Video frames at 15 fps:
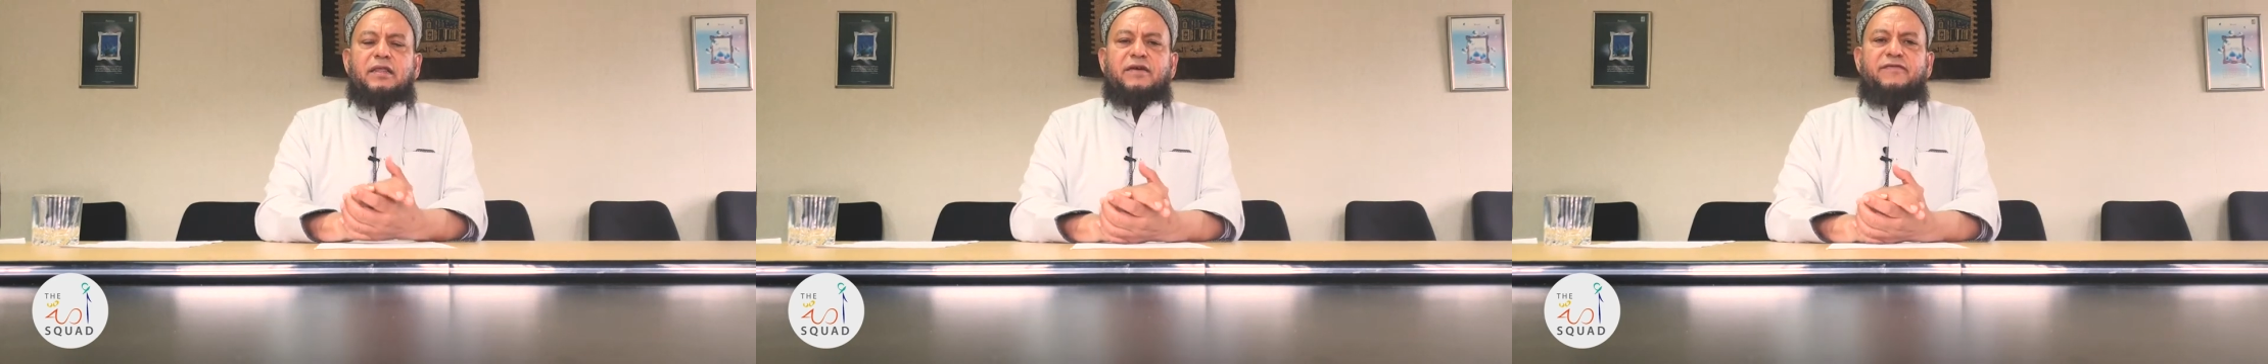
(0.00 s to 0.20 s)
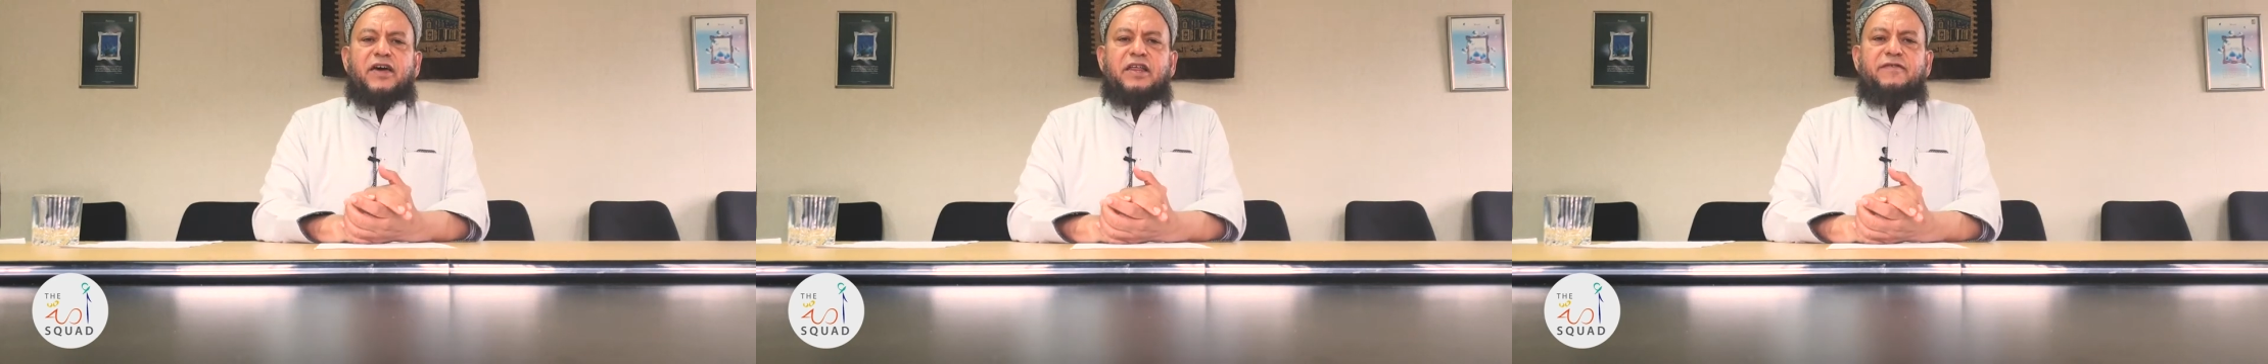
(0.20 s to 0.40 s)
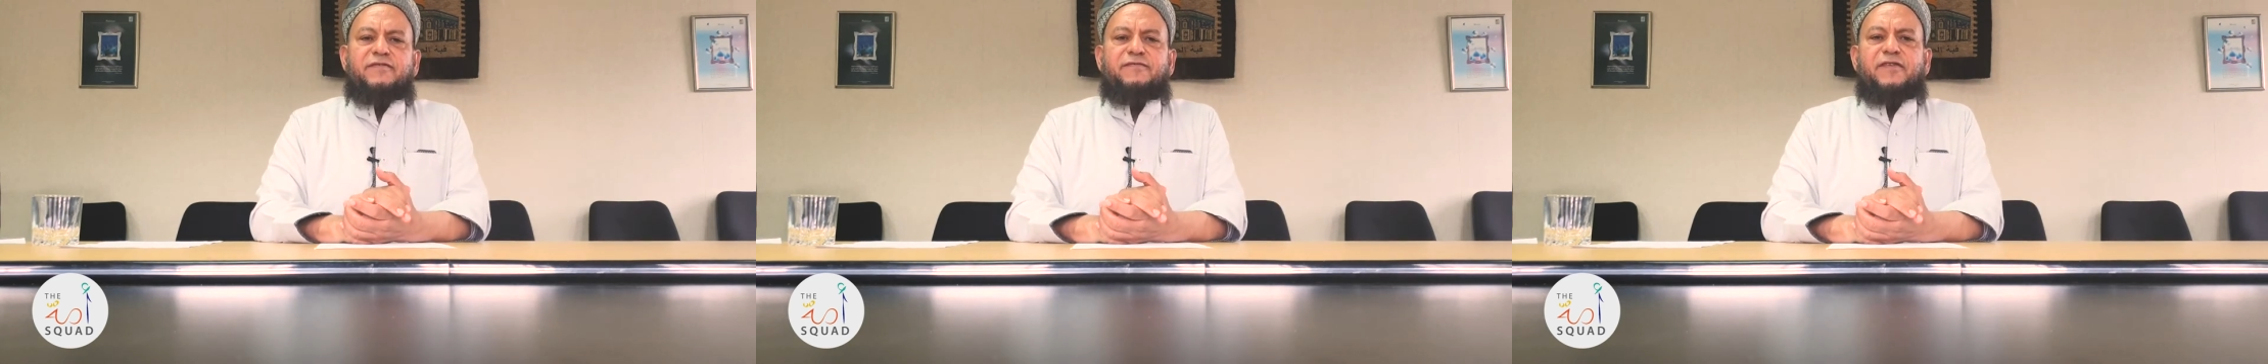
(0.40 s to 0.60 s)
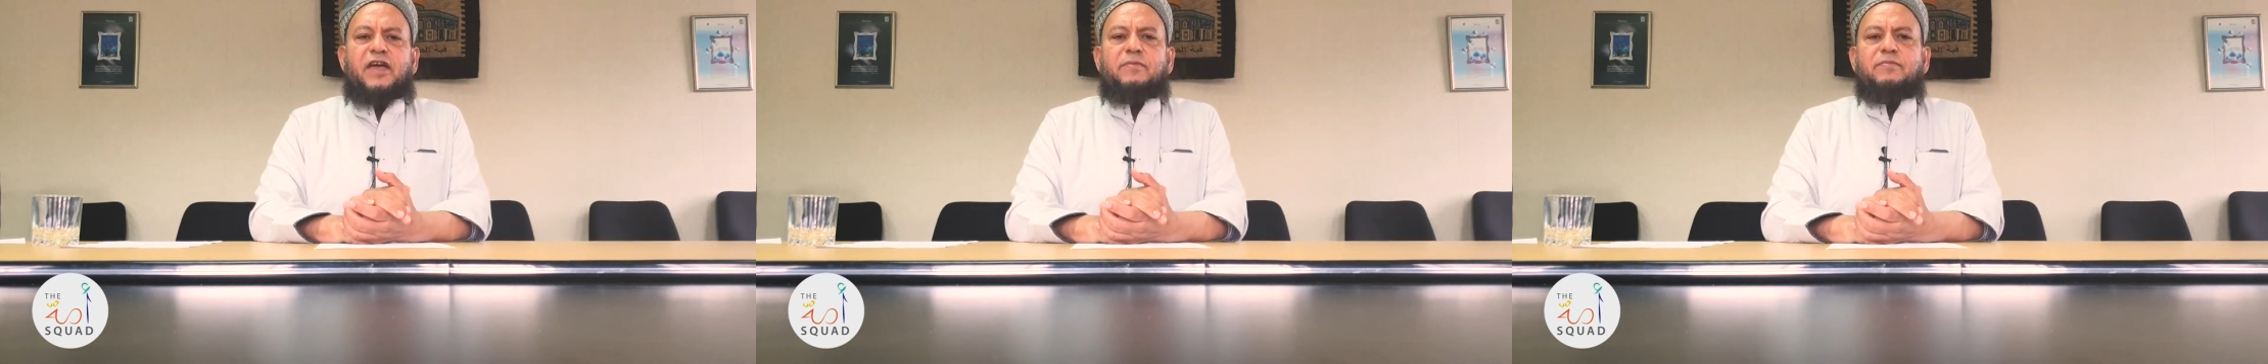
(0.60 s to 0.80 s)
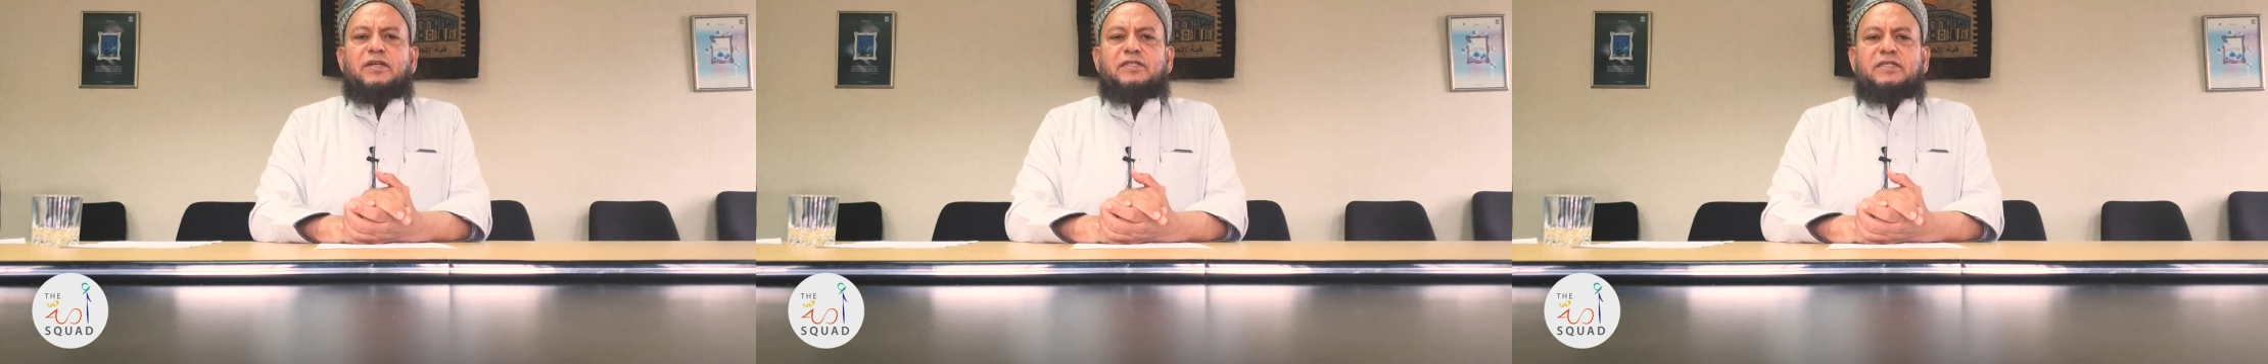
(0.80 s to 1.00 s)
the very
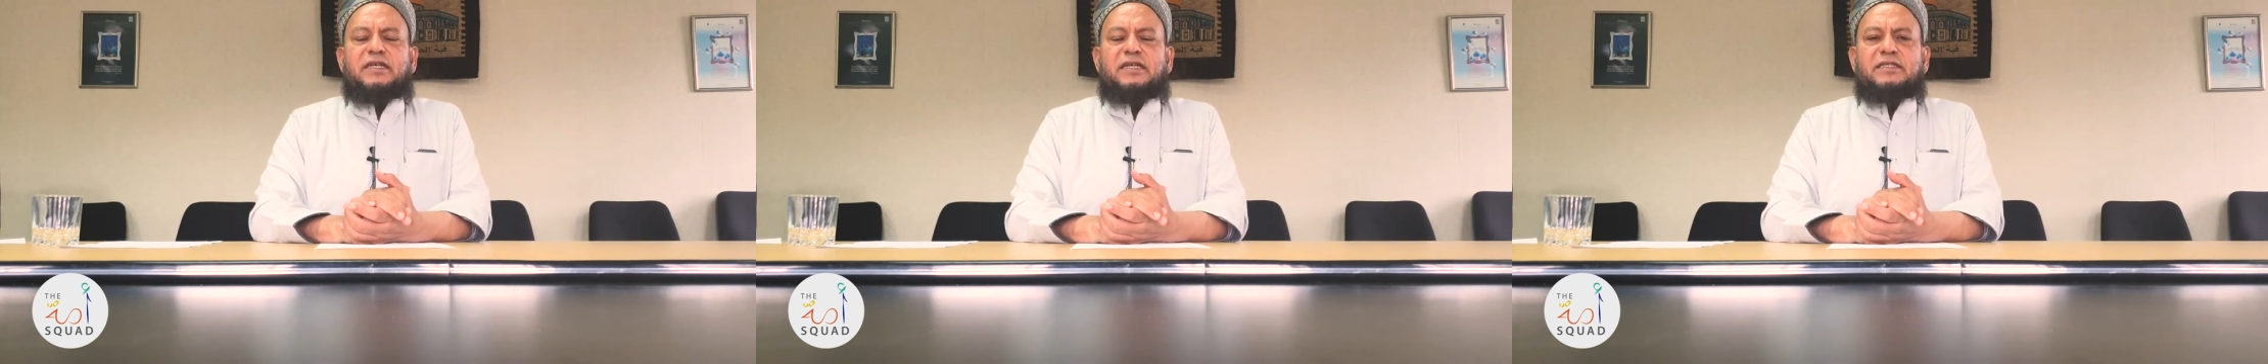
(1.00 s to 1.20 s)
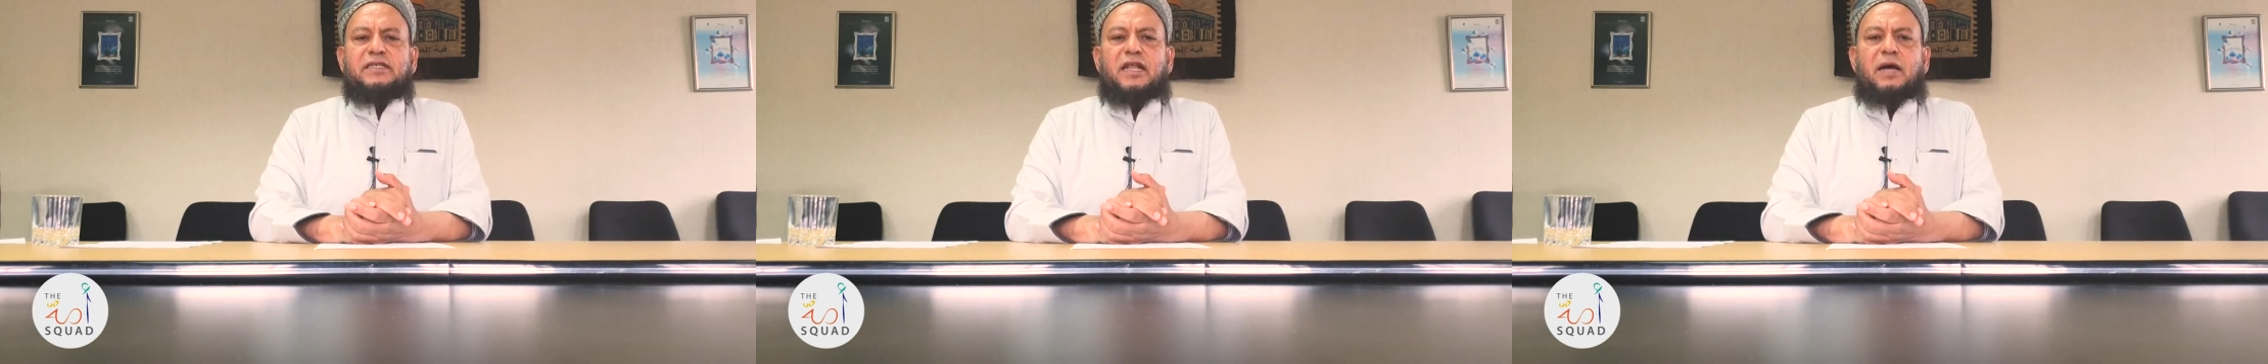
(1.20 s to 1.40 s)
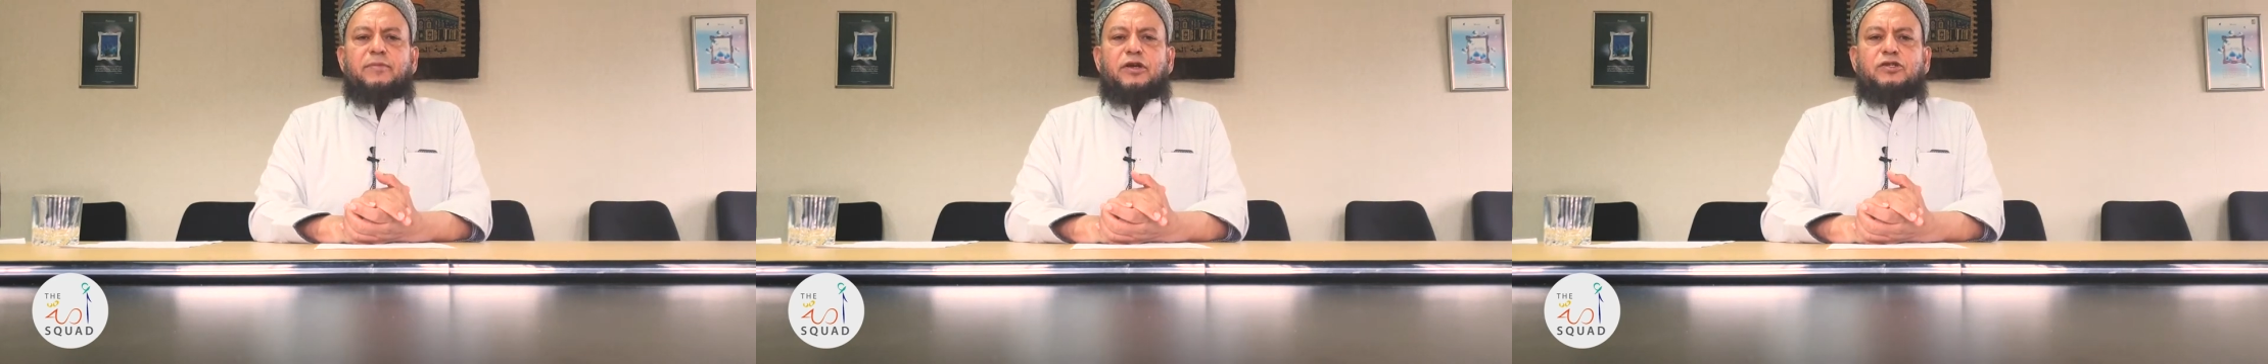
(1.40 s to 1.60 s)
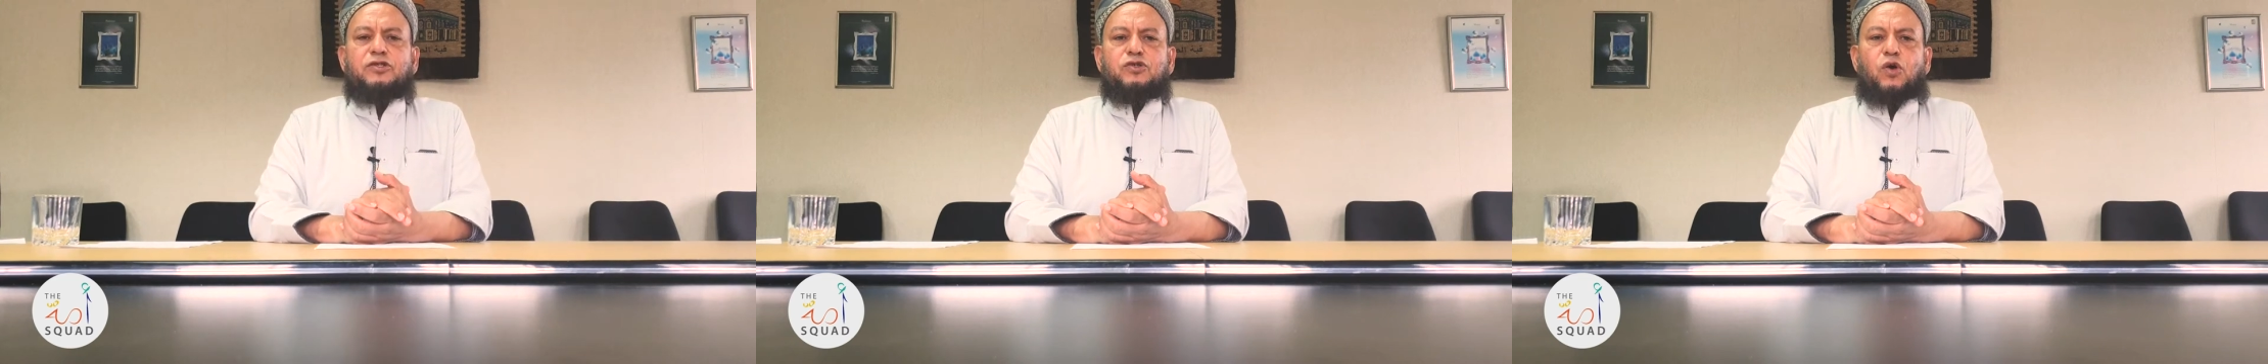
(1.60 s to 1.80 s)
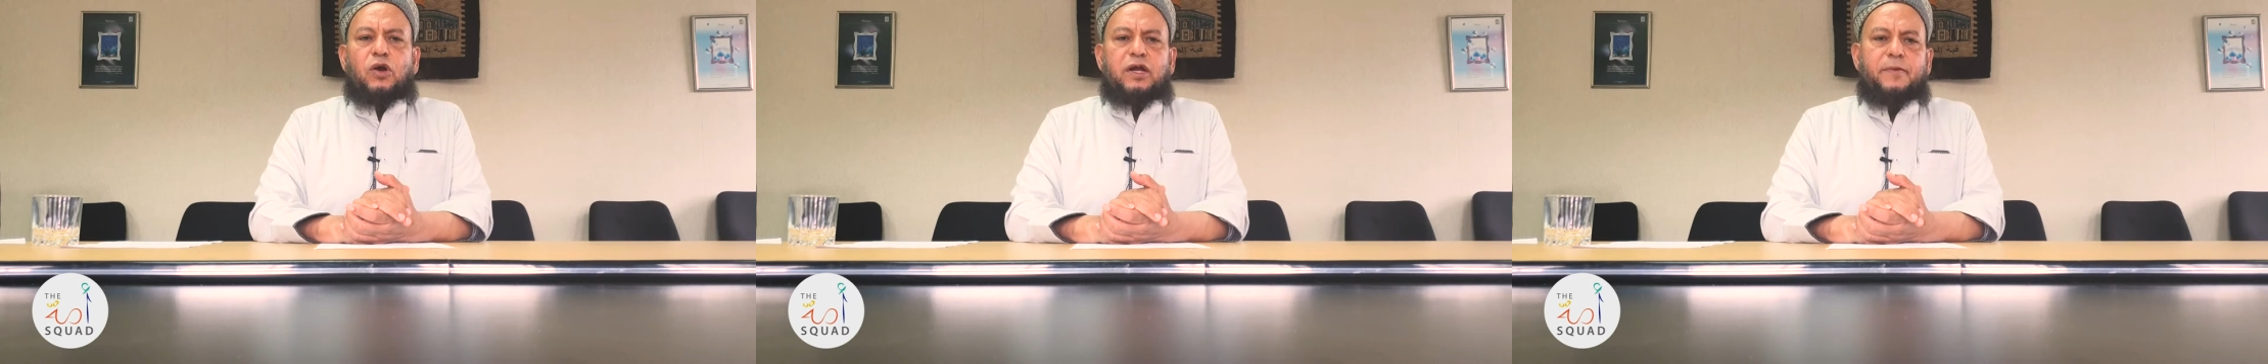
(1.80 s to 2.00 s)
famous Islamic
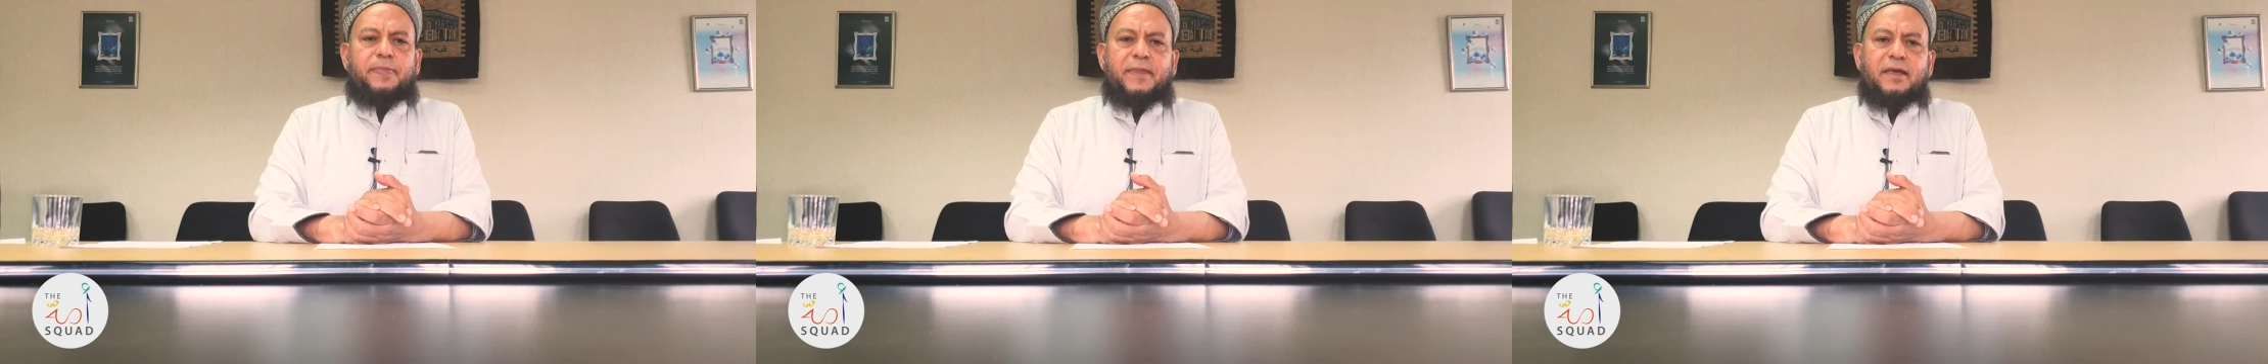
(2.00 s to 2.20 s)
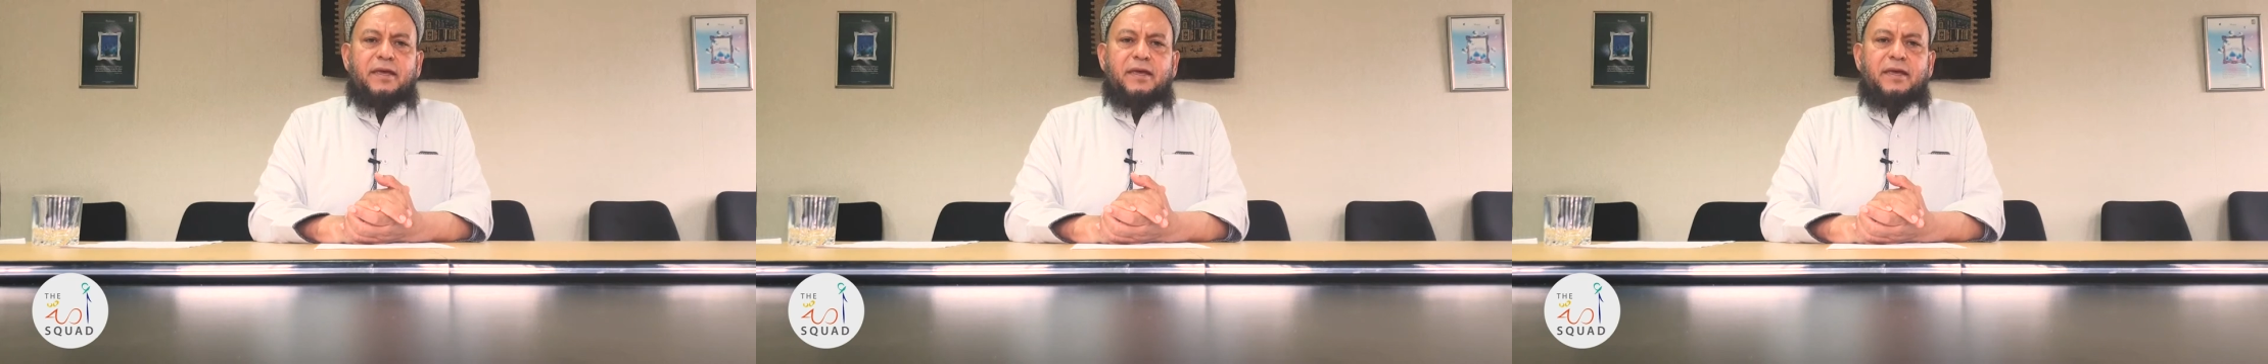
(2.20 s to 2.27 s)
scholar,